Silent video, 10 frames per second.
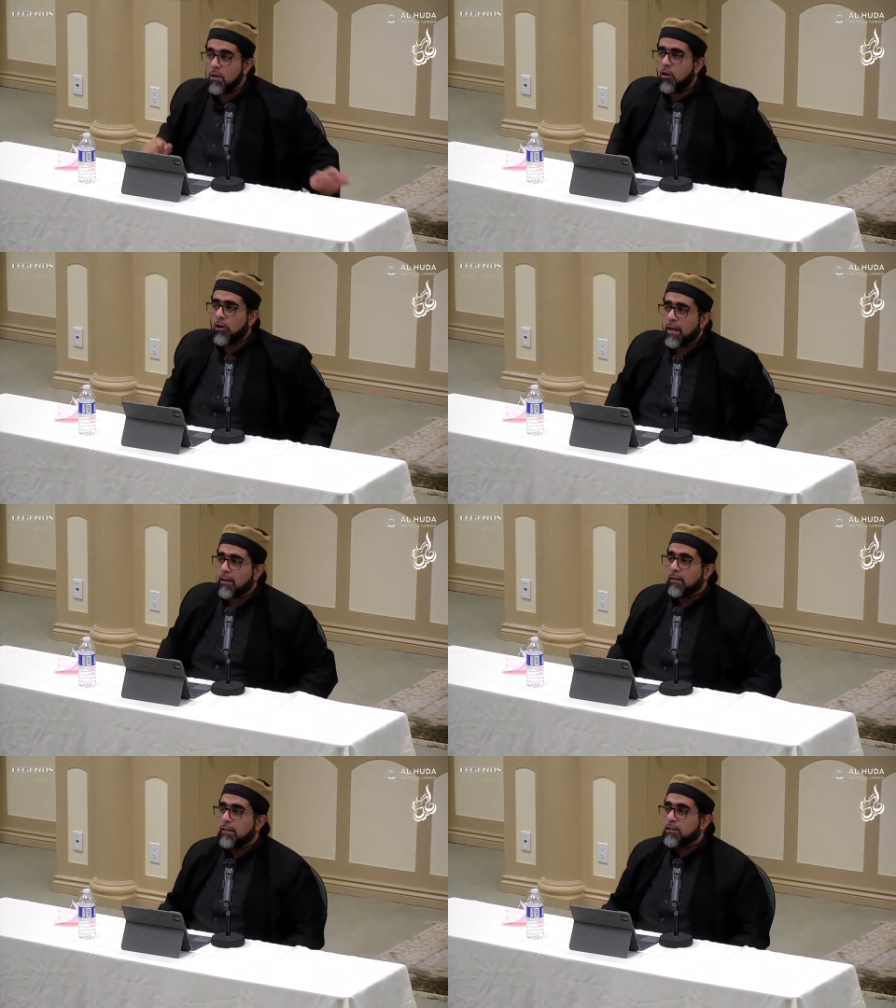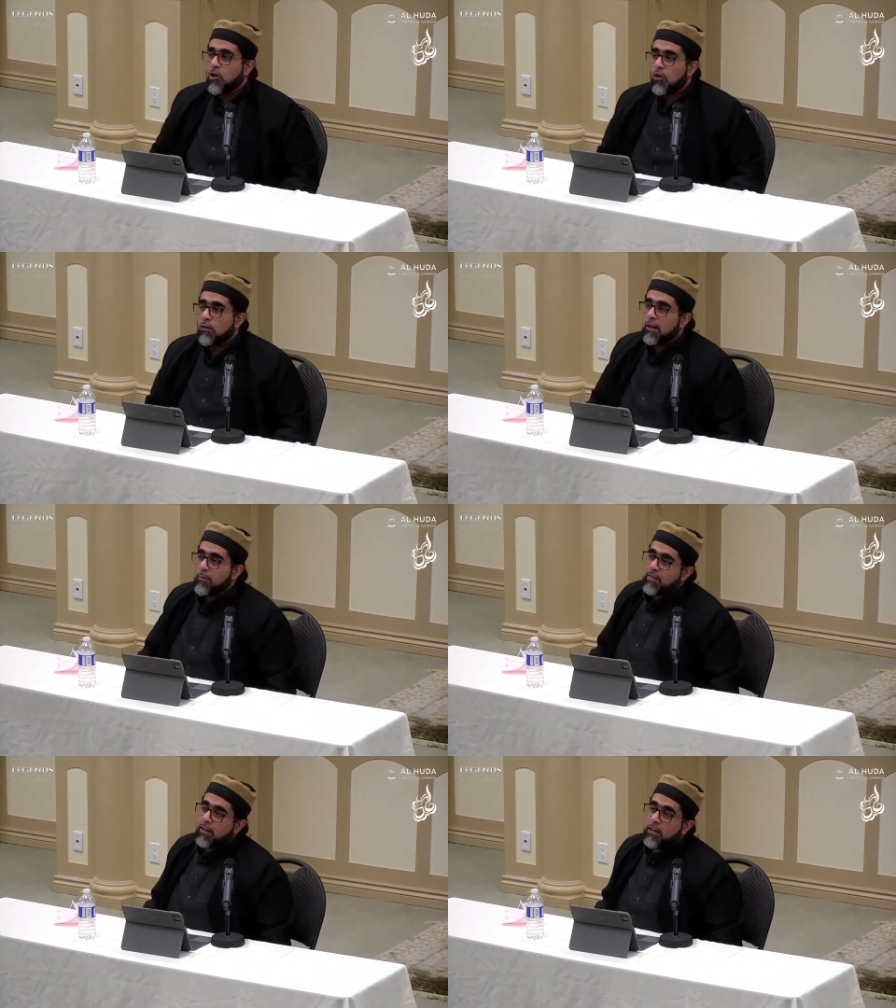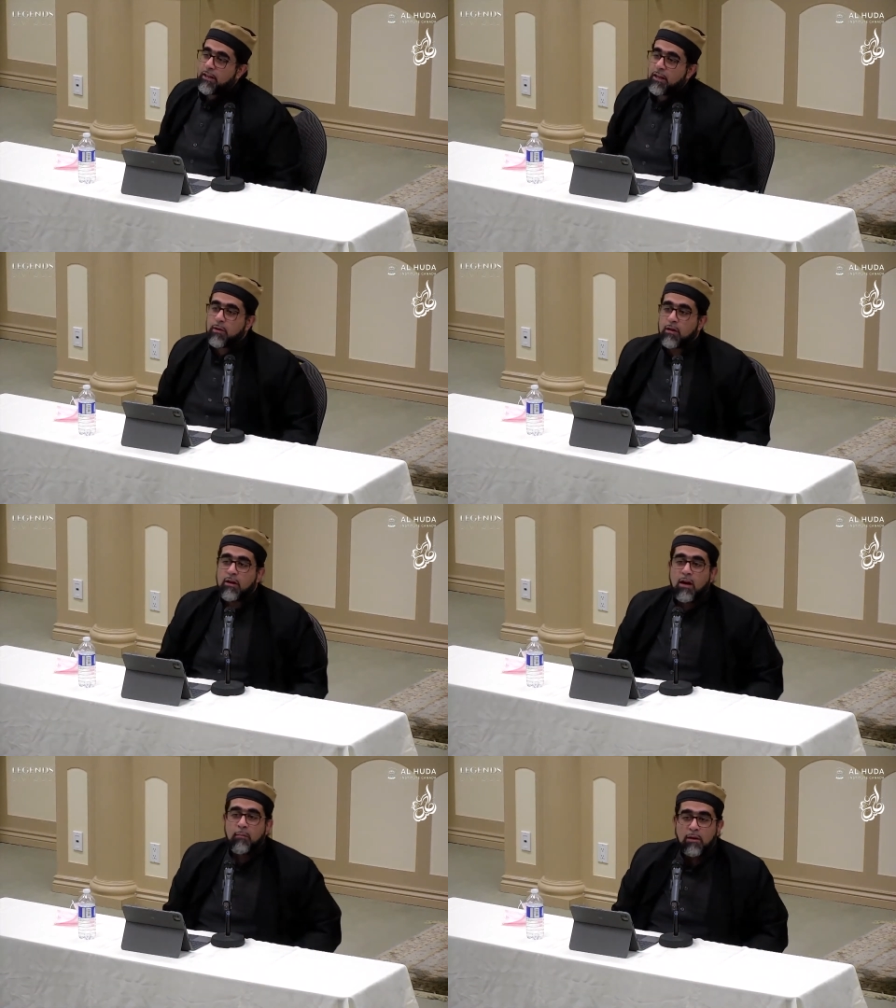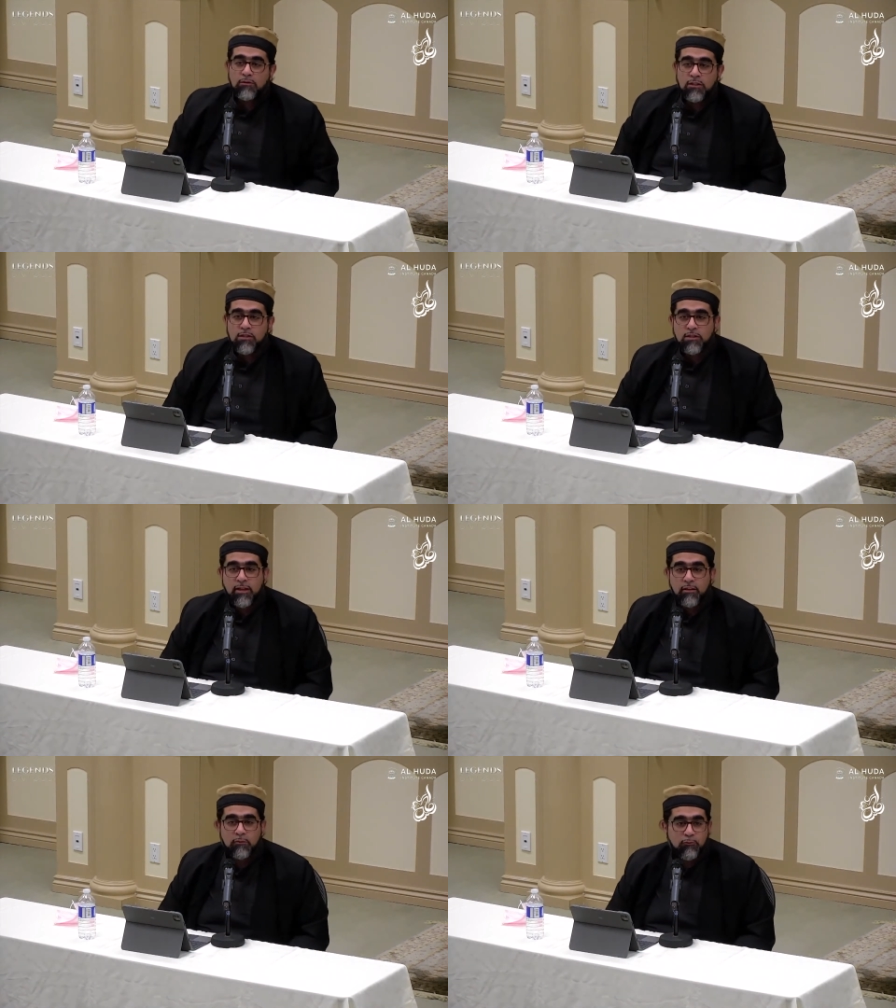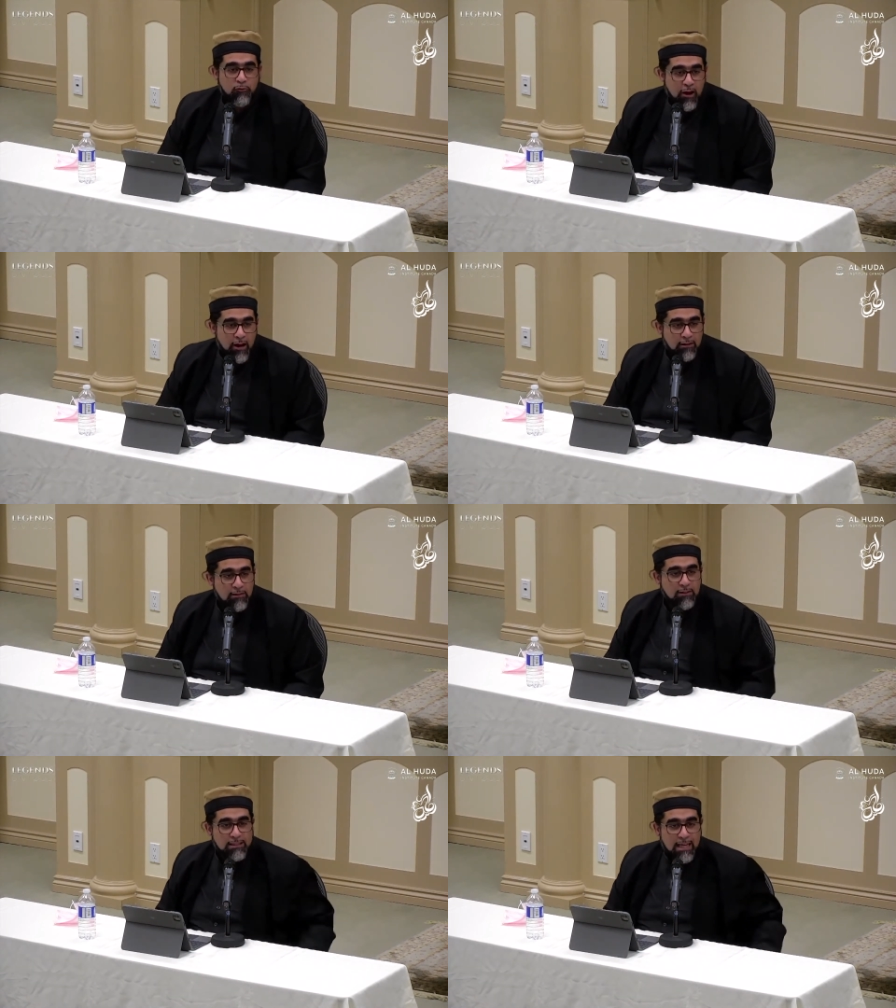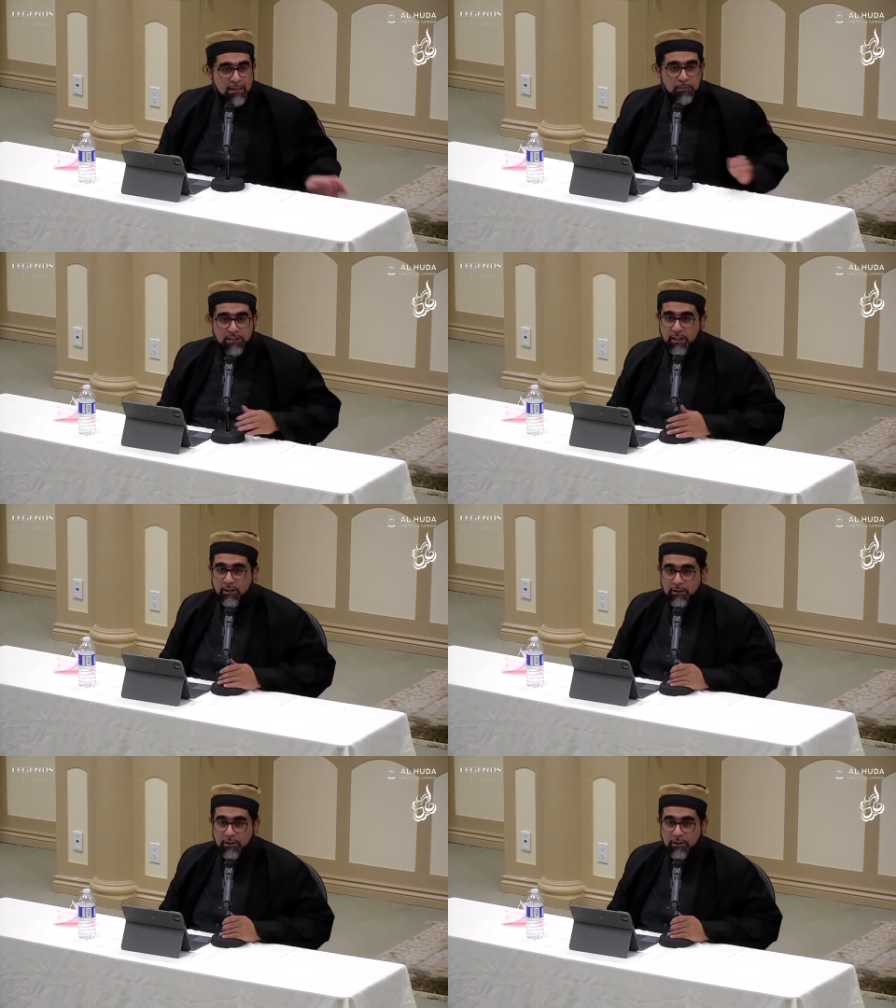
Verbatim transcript: Okay, so let me tell you a little bit about the state of France at that particular